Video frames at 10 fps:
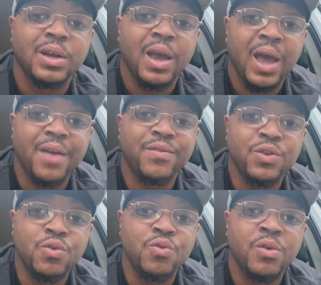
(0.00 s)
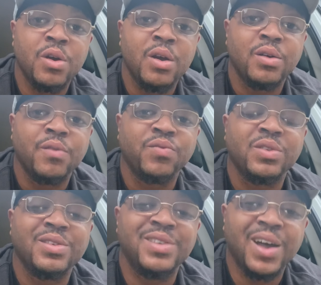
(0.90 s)
Have you
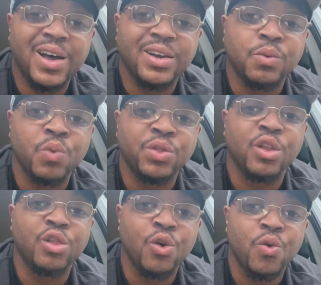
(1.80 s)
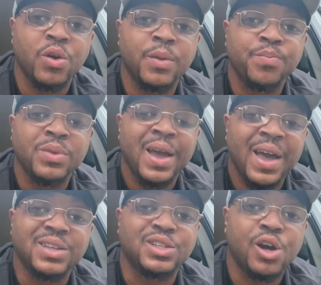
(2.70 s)
done what the Lord
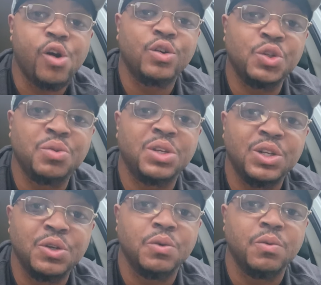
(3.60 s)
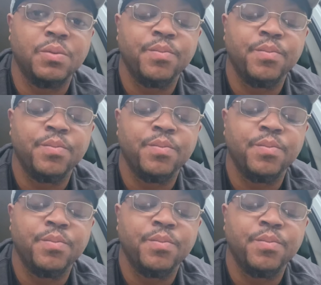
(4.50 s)
has called you to do?